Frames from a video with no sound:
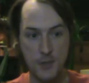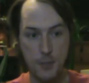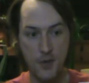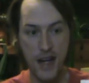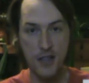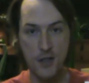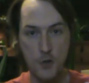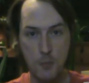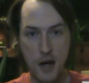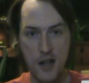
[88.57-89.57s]
brand
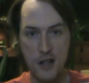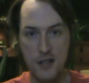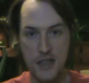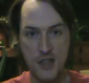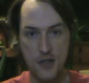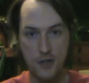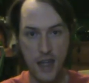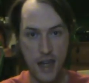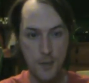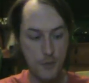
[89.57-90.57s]
new modern digital
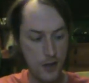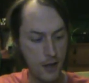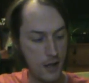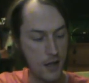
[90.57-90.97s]
camera,